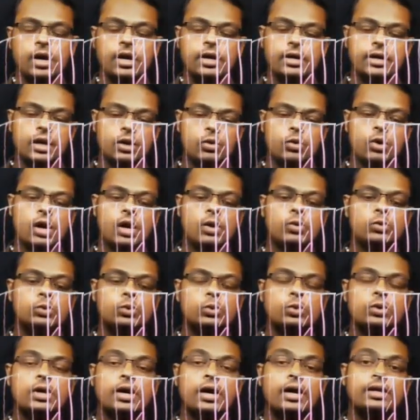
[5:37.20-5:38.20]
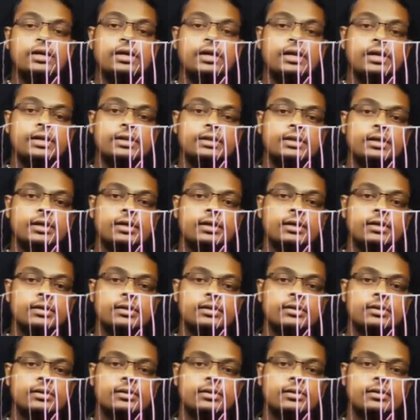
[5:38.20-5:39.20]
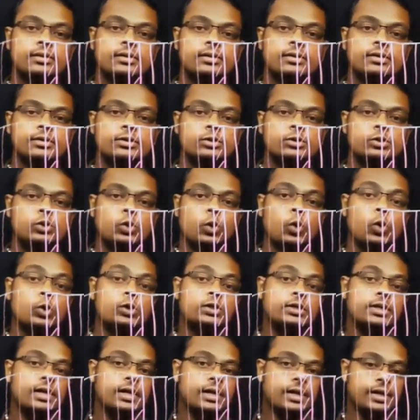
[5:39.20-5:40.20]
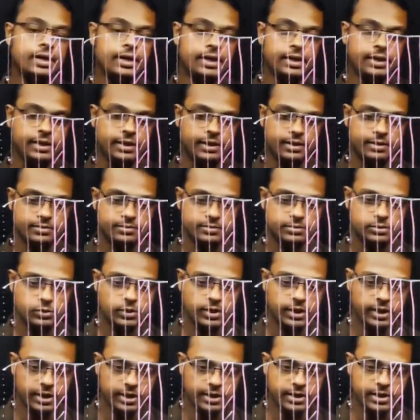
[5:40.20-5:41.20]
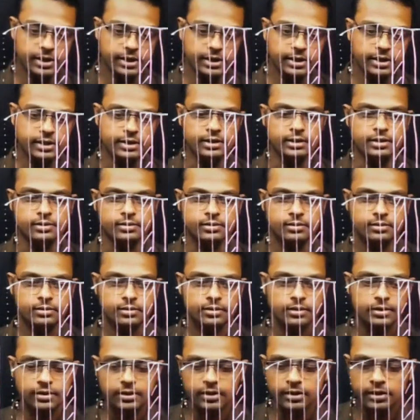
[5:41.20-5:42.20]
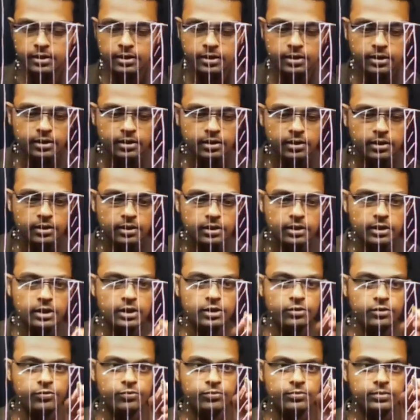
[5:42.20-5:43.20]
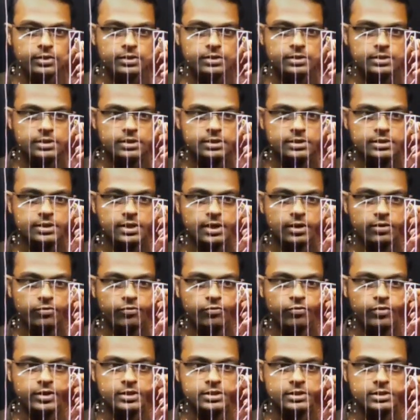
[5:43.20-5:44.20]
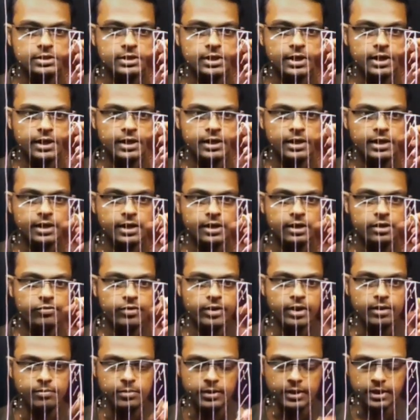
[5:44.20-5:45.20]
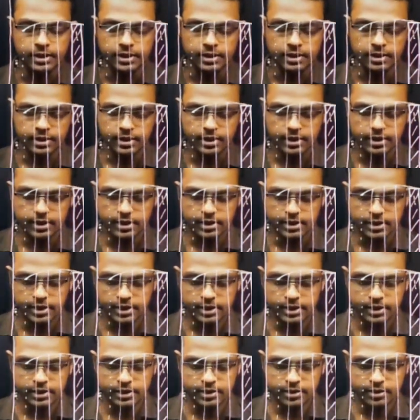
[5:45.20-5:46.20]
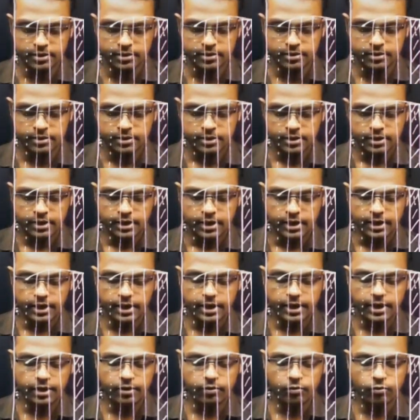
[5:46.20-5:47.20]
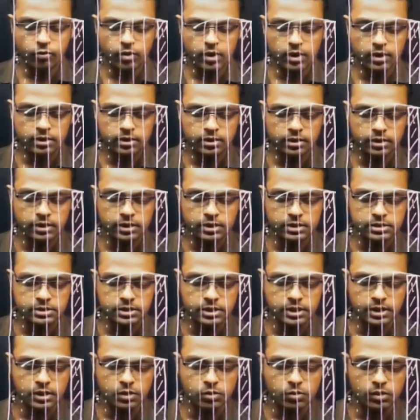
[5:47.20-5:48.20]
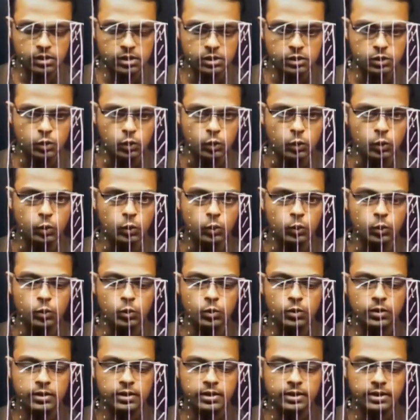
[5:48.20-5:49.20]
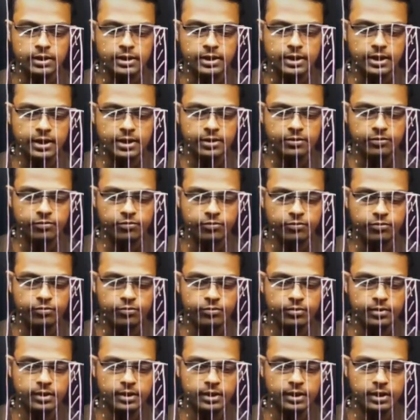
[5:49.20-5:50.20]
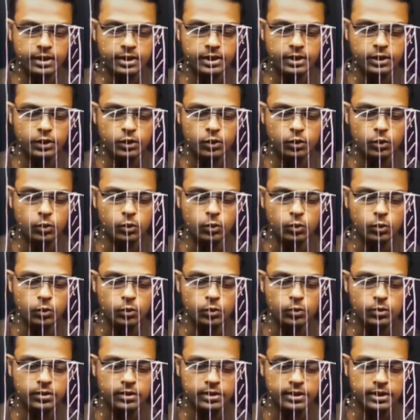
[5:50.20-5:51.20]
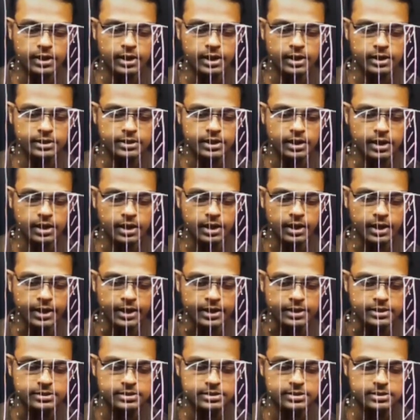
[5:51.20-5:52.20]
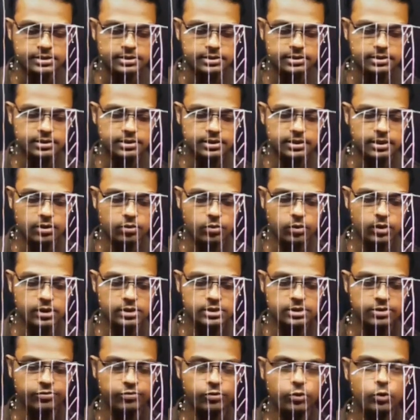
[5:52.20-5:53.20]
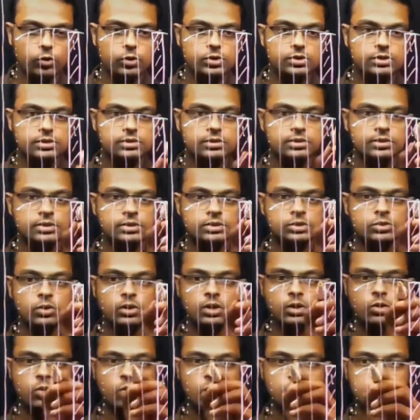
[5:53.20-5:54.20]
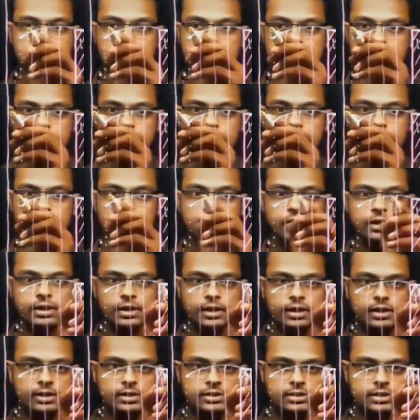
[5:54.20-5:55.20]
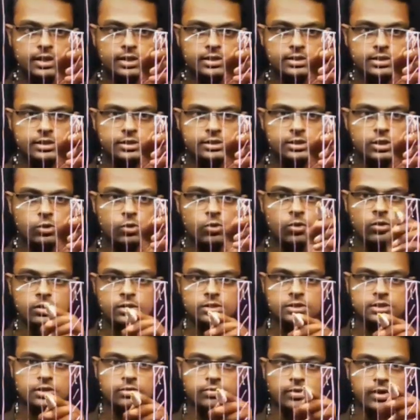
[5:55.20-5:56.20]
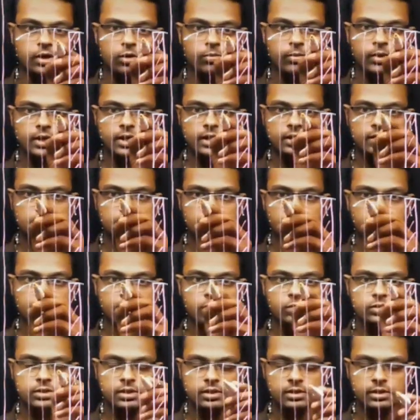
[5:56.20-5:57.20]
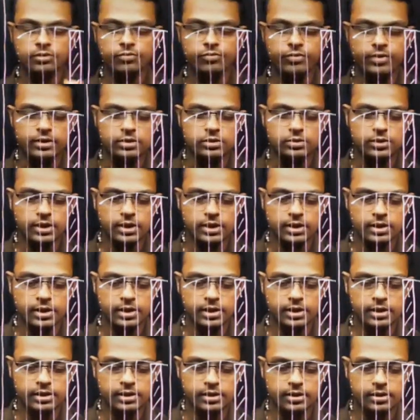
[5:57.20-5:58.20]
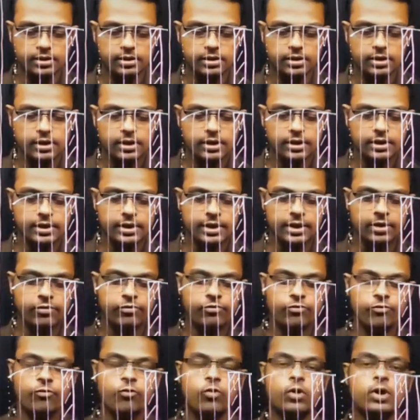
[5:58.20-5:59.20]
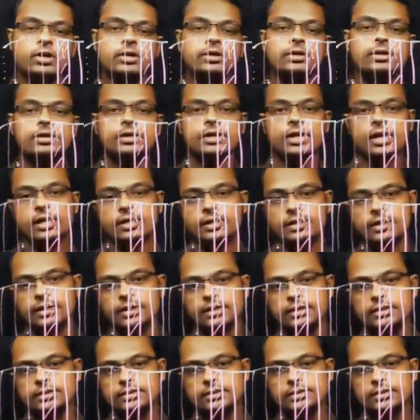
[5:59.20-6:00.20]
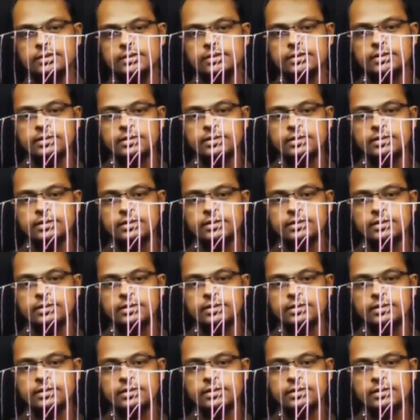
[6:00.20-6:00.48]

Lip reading: Now how to calculate the total area? So I can write here, if this is the first area, if I am taking, I can write here A1 is equal to F into delta x. Here what is a force? It's not a constant, right? In this case it is a constant value, but other values are different. So I can write here F1 delta x.